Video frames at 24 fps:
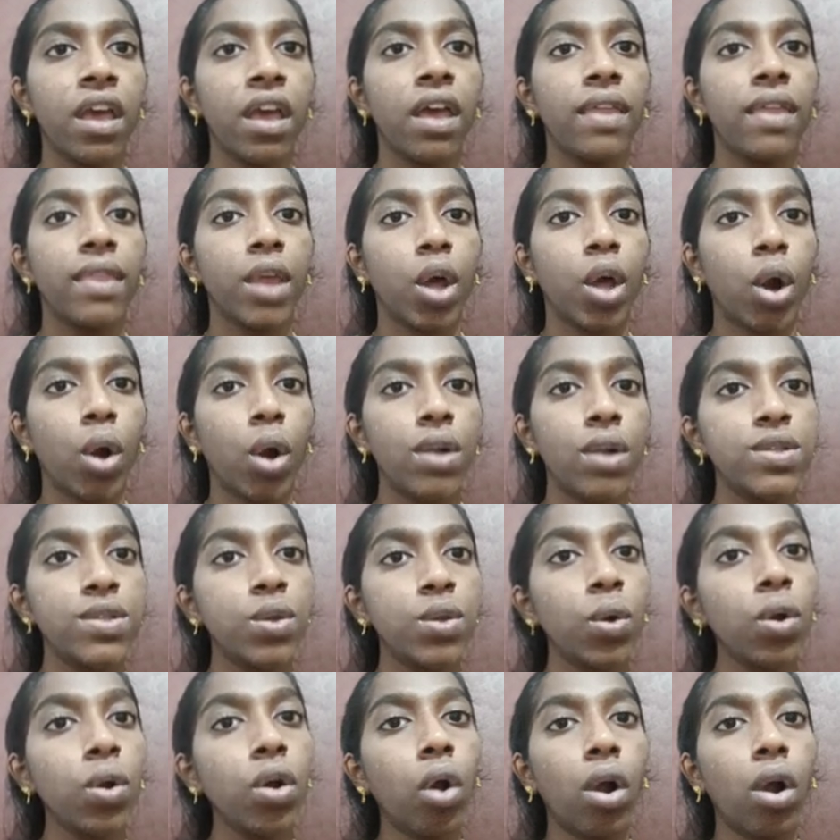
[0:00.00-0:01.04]
They are
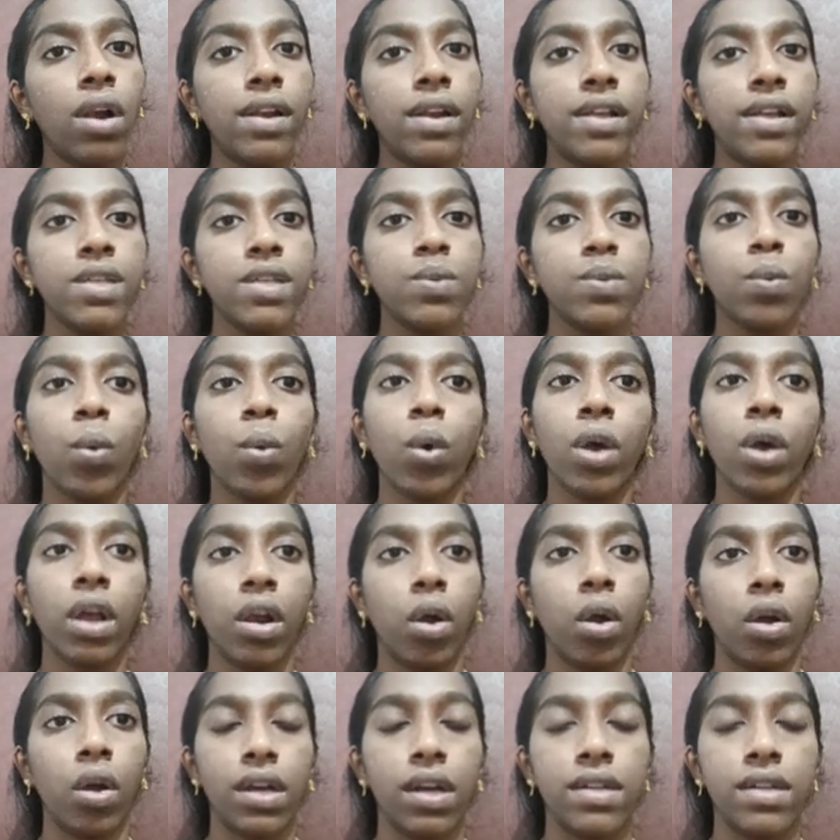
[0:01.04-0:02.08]
also called as
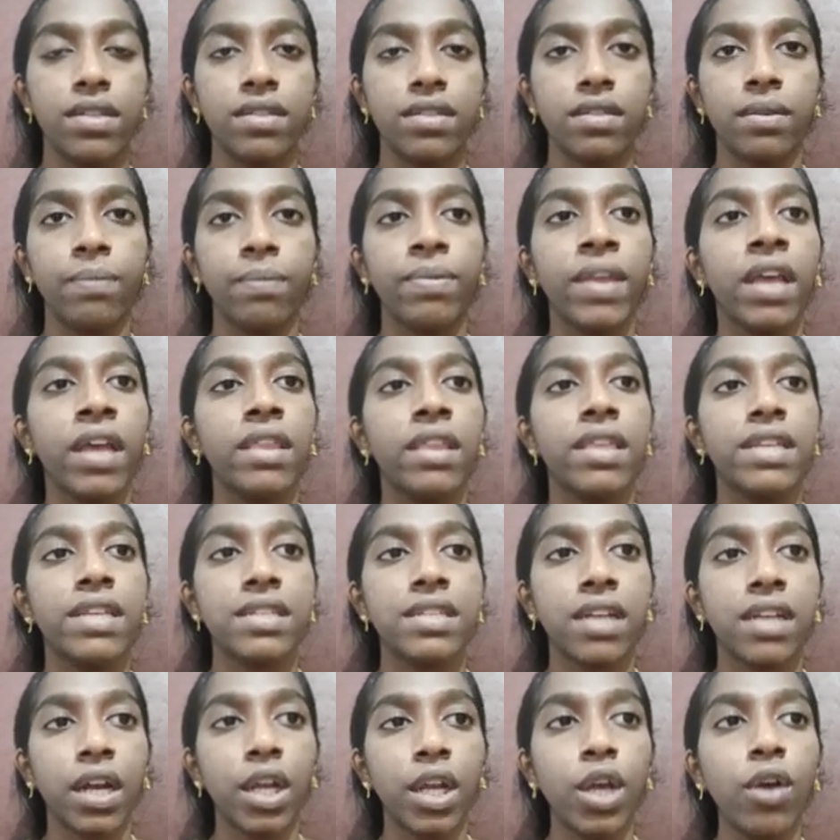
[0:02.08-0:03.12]
vocal organs. The
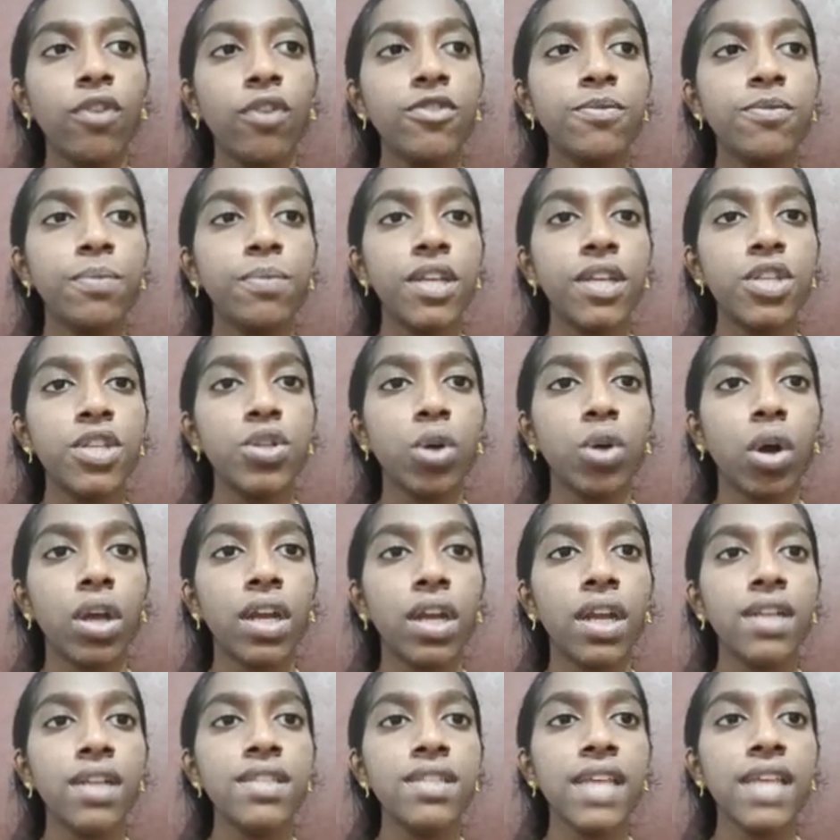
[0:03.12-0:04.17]
study of speech
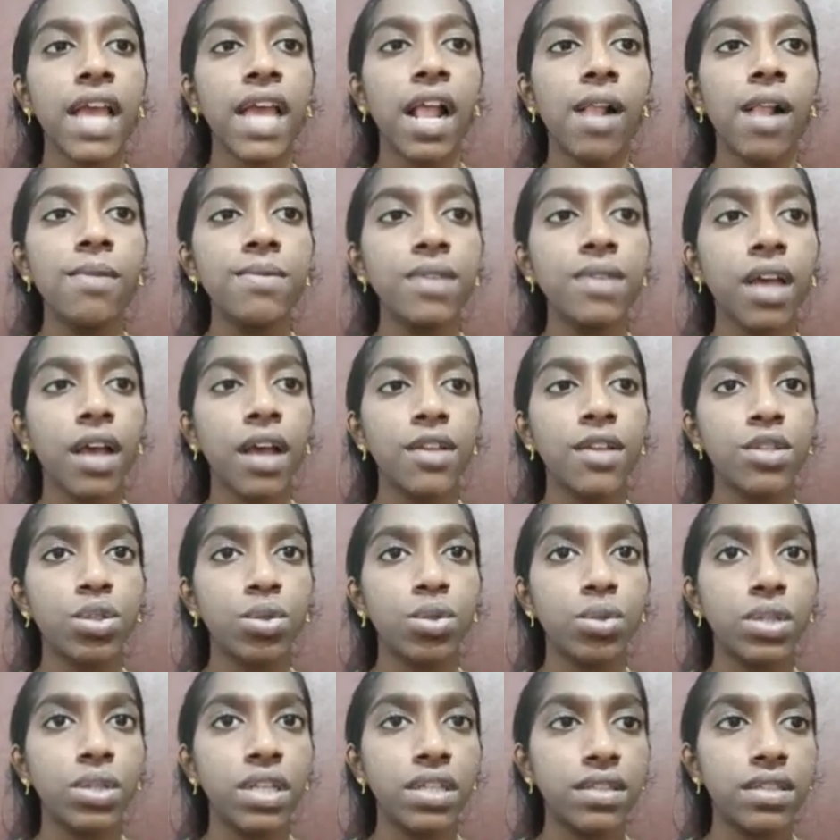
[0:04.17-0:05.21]
organs helps us
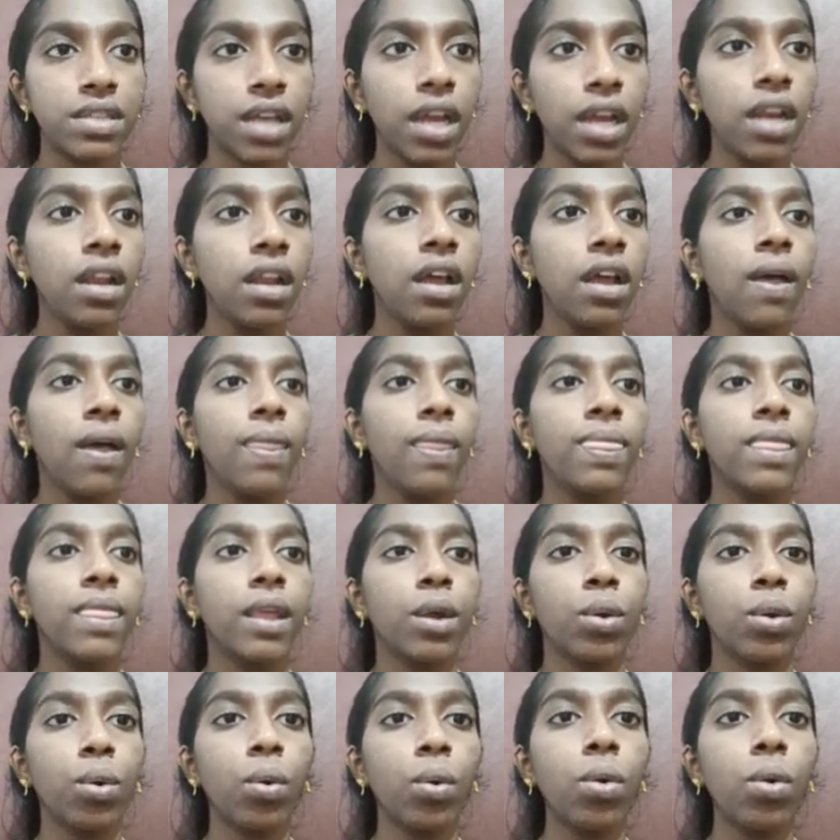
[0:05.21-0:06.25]
to decide
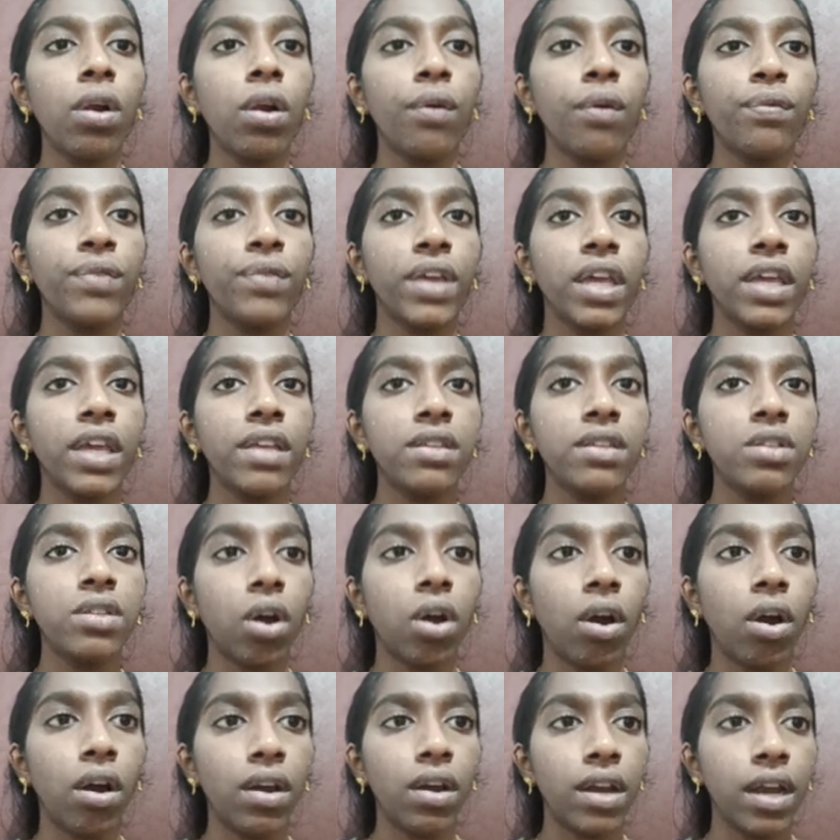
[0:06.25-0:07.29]
the role of each
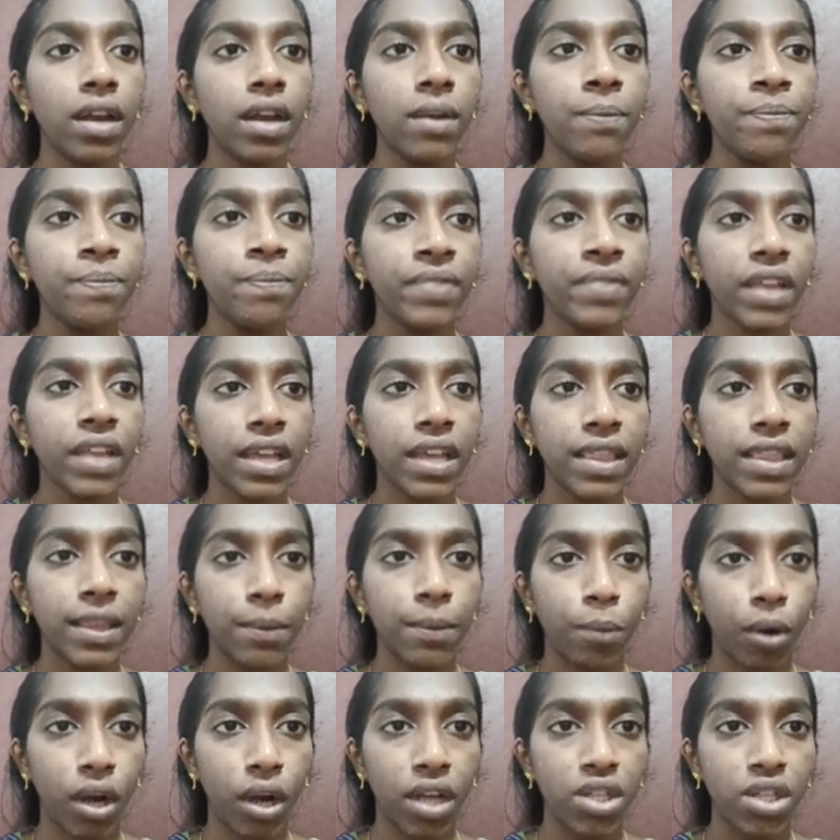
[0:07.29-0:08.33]
organ in the
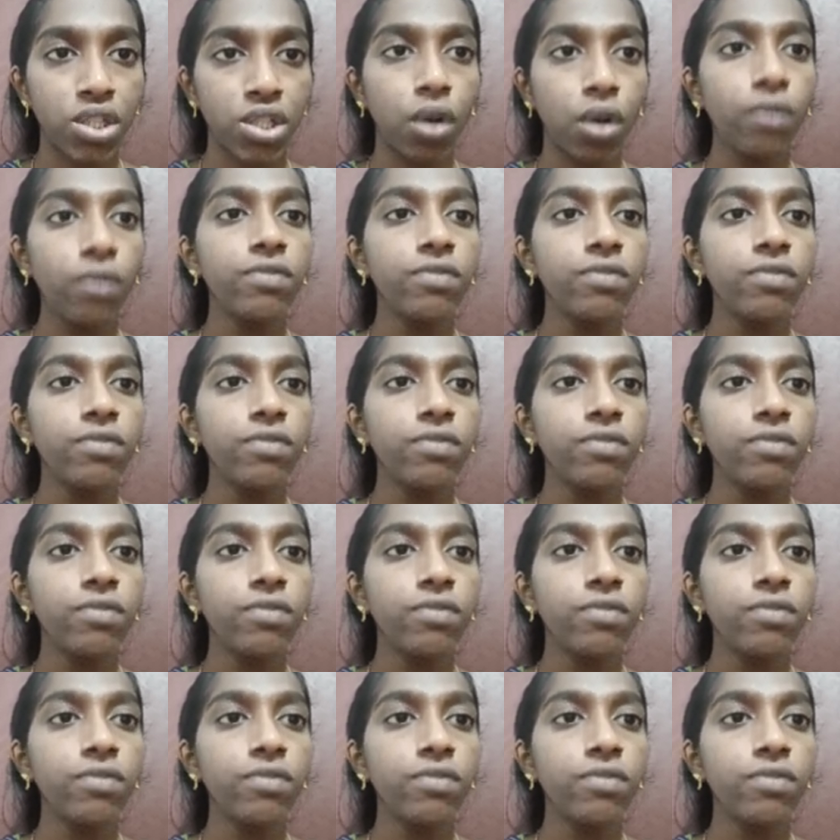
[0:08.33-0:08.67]
production of